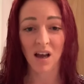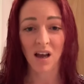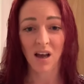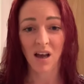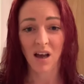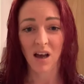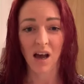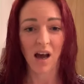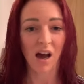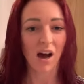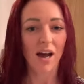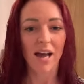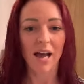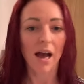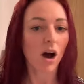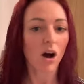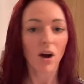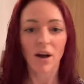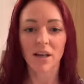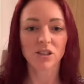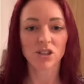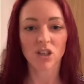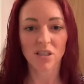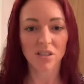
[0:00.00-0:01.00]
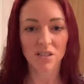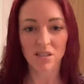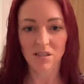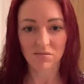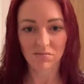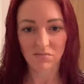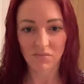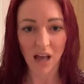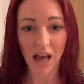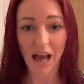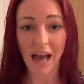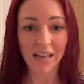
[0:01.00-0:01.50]
I, I just
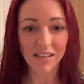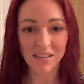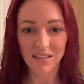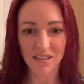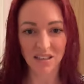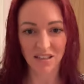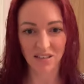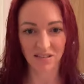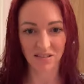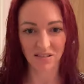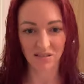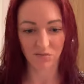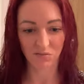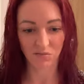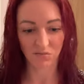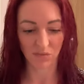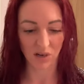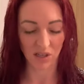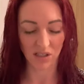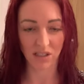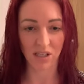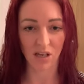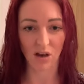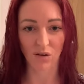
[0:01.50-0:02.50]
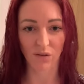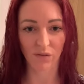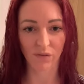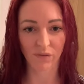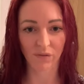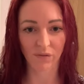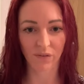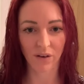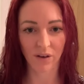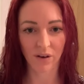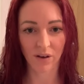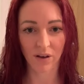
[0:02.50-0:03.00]
hated myself.
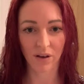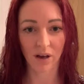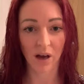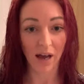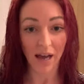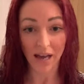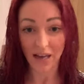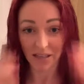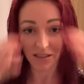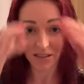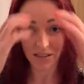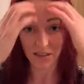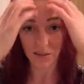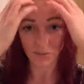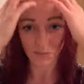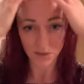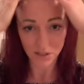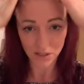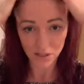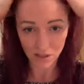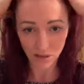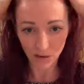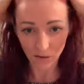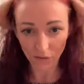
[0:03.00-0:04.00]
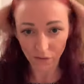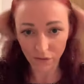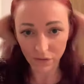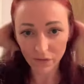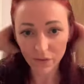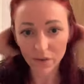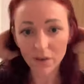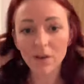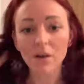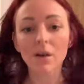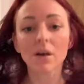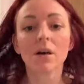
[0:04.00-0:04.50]
I hated myself.
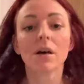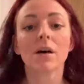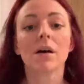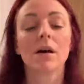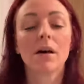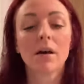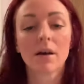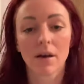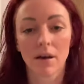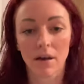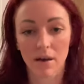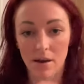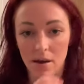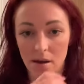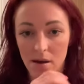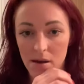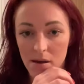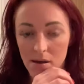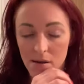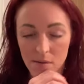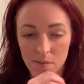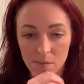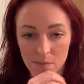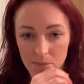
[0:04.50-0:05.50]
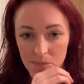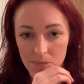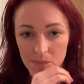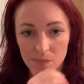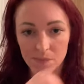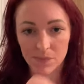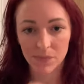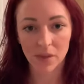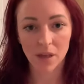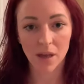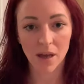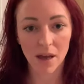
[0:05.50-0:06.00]
Um,
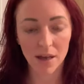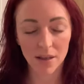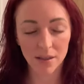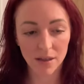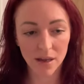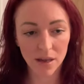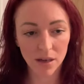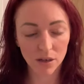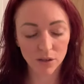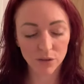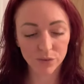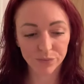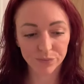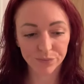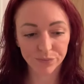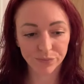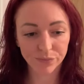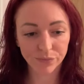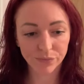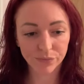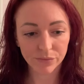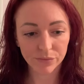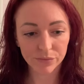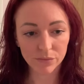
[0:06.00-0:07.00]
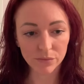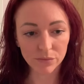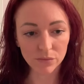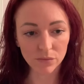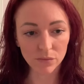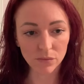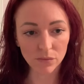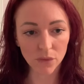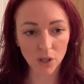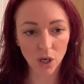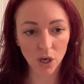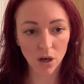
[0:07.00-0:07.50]
and then
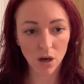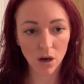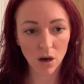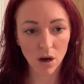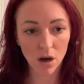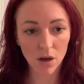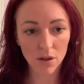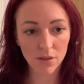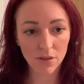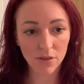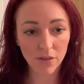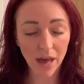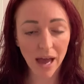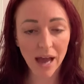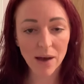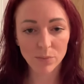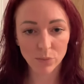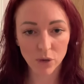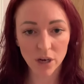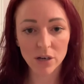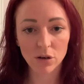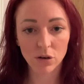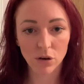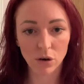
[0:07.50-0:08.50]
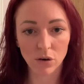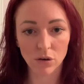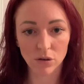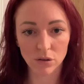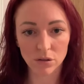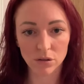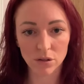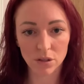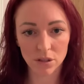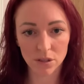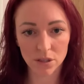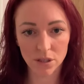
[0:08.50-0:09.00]
that went on
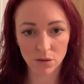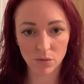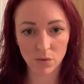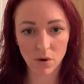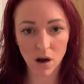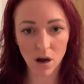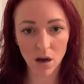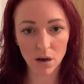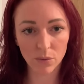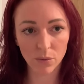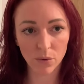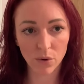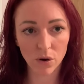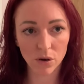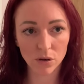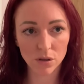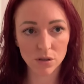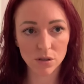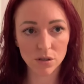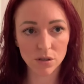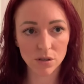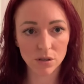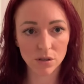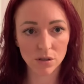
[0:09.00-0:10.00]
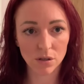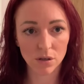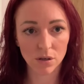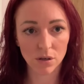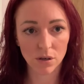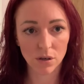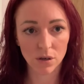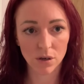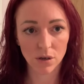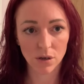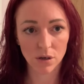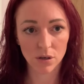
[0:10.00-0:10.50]
until I was
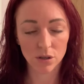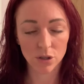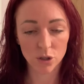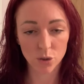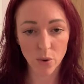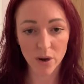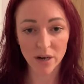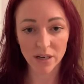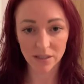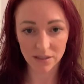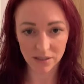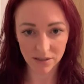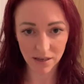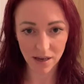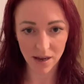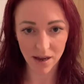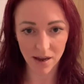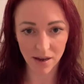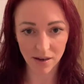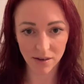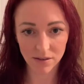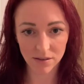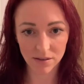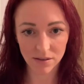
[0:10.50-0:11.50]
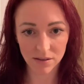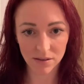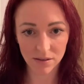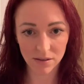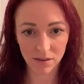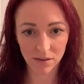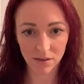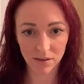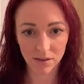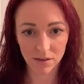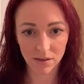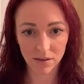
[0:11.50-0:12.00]
26.
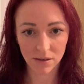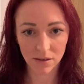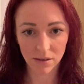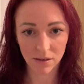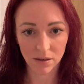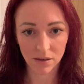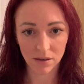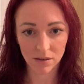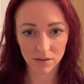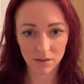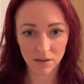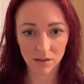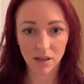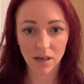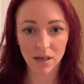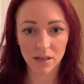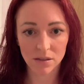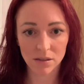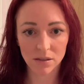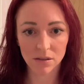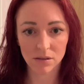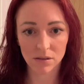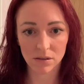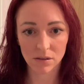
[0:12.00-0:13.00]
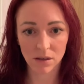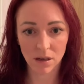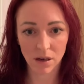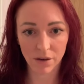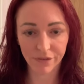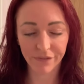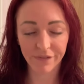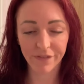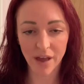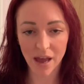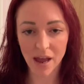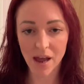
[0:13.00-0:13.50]
So that's a
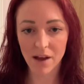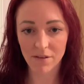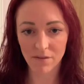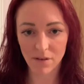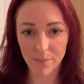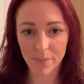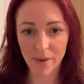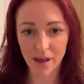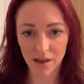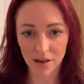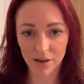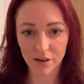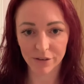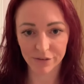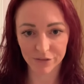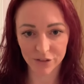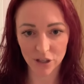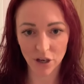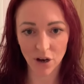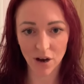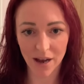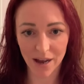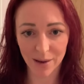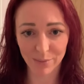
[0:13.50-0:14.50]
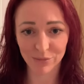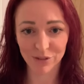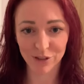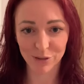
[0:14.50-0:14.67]
fair amount of time to be